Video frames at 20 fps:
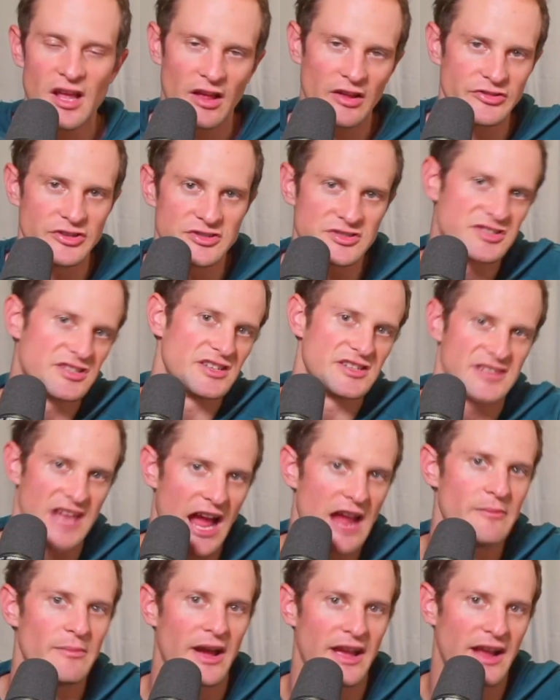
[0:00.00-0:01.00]
use
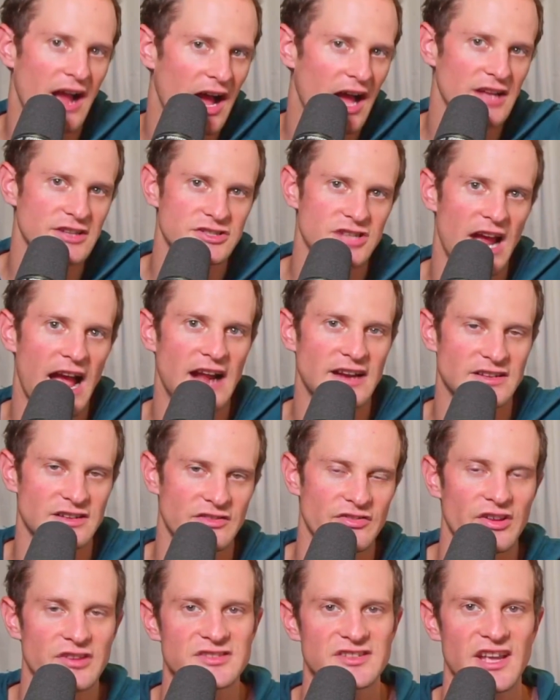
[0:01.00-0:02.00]
design by contract
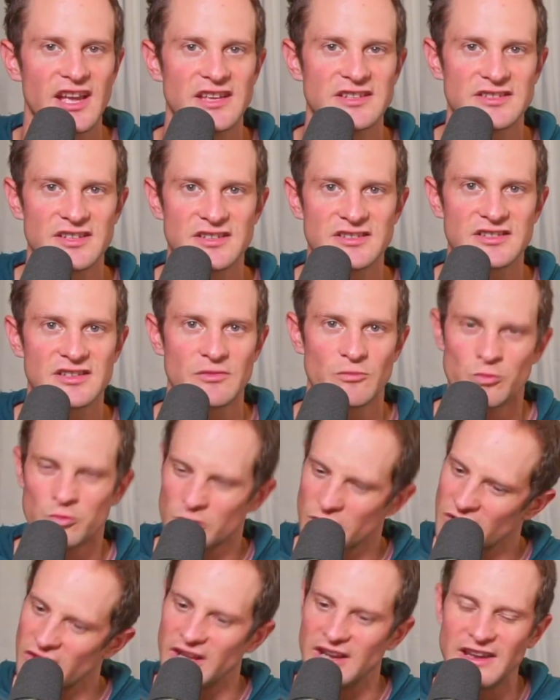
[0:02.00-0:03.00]
in those cases to
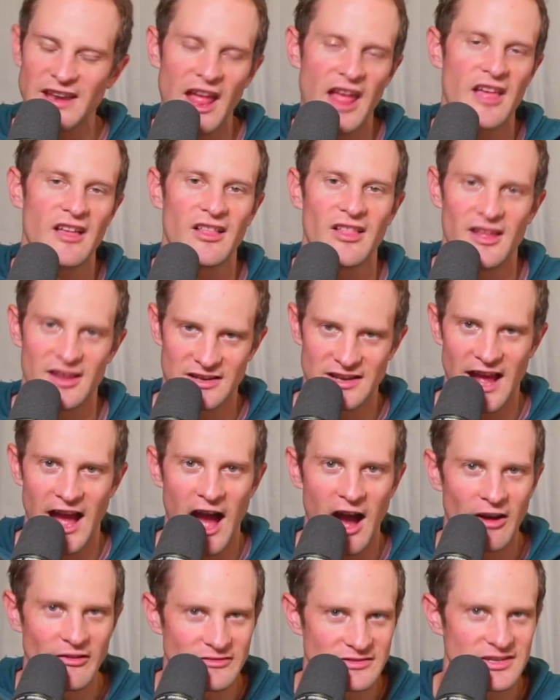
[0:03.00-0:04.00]
really nail it
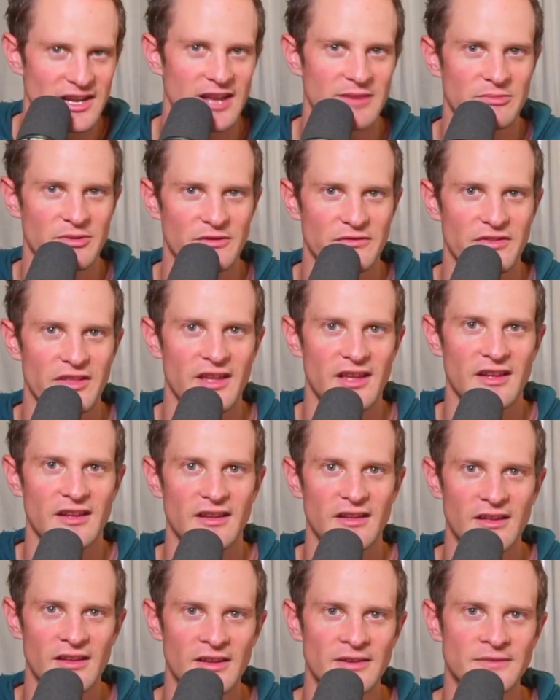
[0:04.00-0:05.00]
down type of thing.